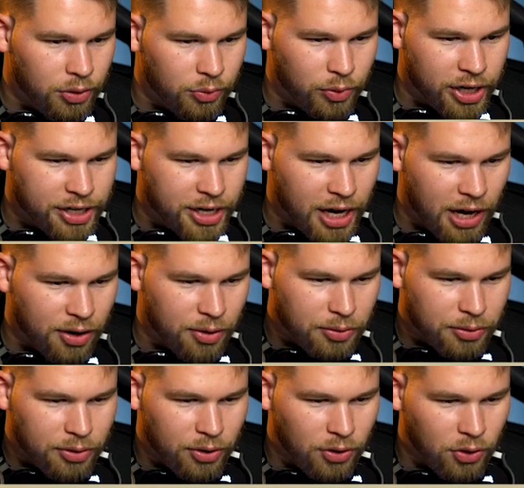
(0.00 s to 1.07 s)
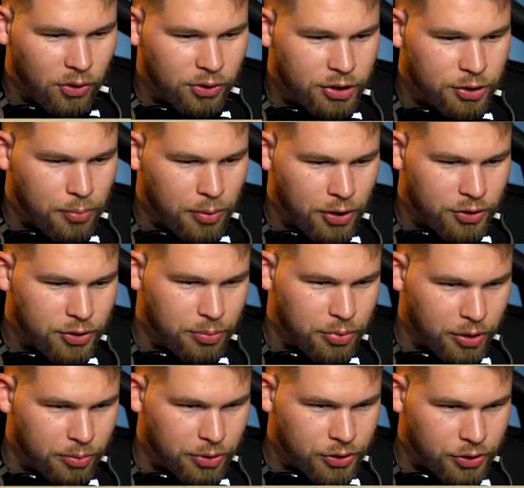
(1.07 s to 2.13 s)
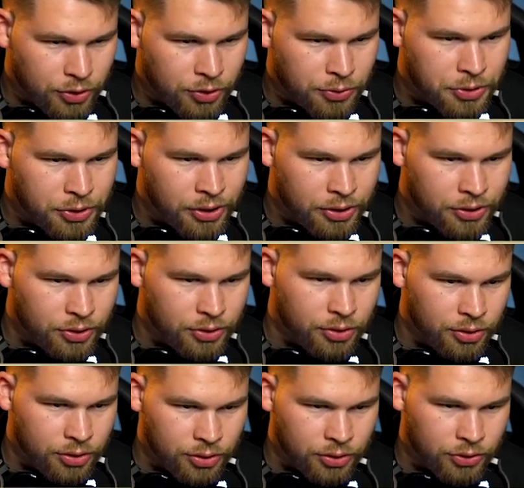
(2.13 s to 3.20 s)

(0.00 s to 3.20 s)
Right now, all these perks are pretty much useless.